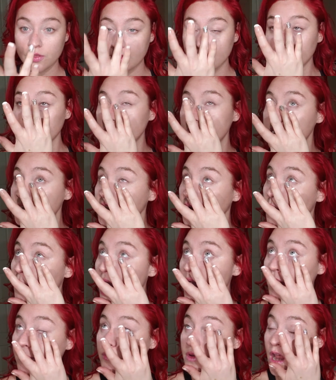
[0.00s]
The reason
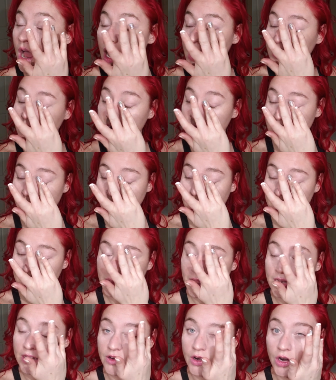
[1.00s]
why I'm not using my
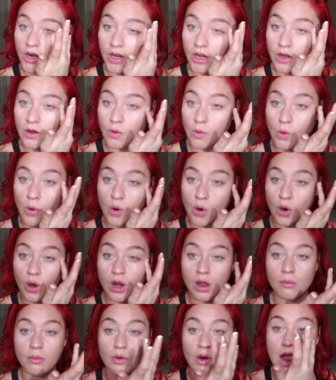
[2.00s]
blender or
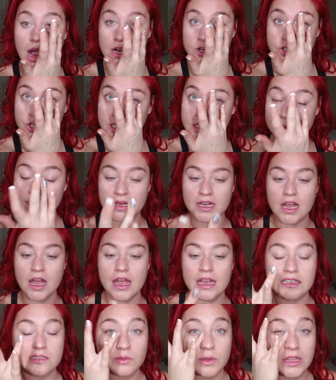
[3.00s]
a brush is
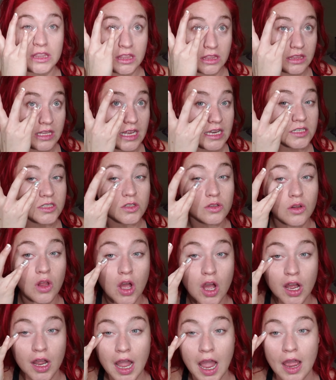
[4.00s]
because with this
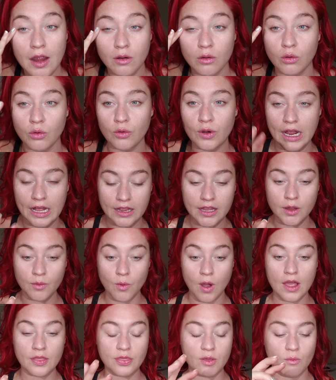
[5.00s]
look, I really
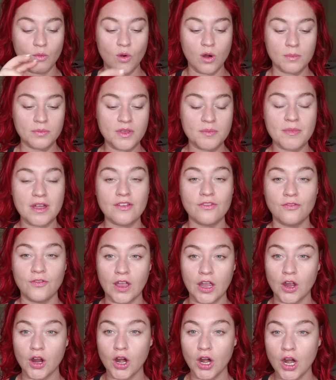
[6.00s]
want the warmth of my
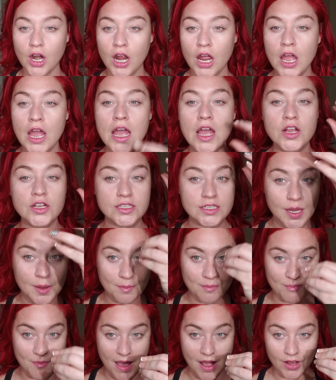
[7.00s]
finger to
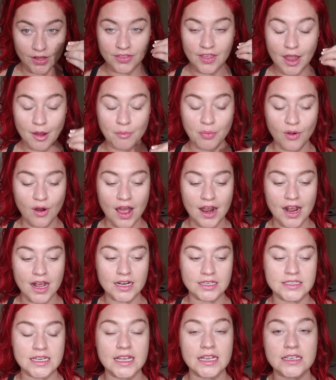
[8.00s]
melt that
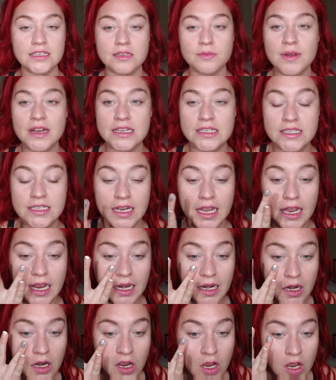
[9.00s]
product into my
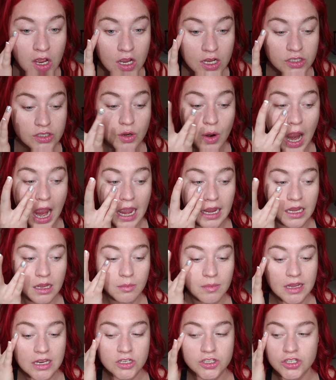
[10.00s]
skin so I
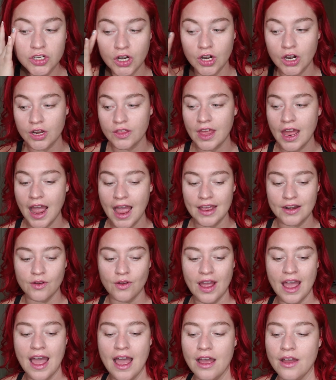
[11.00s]
can make sure that I
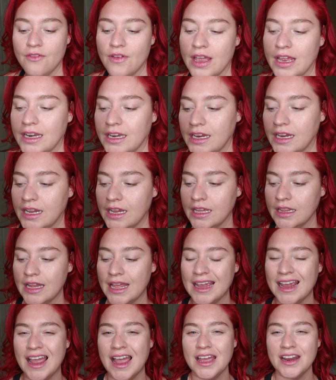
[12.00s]
don't have any
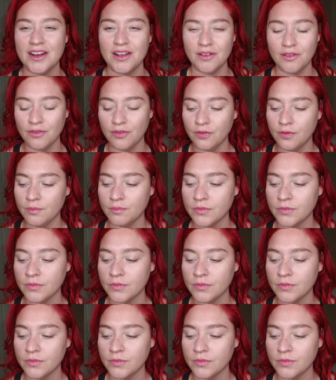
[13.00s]
like kind of